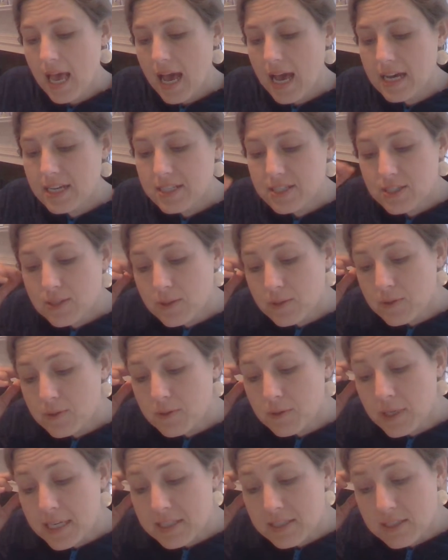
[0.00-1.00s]
As
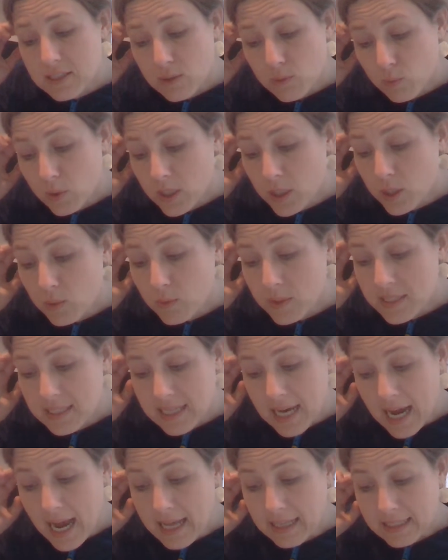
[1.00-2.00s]
soon as the wood was
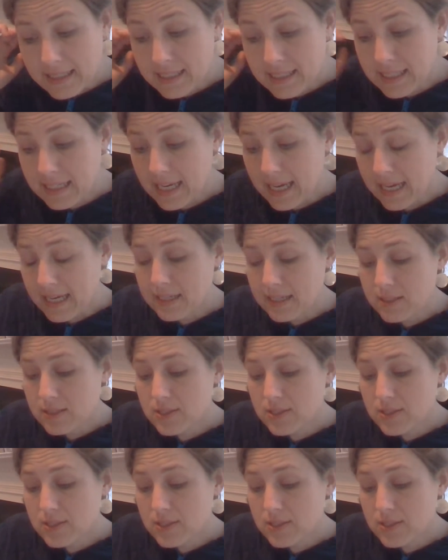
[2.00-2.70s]
silent again,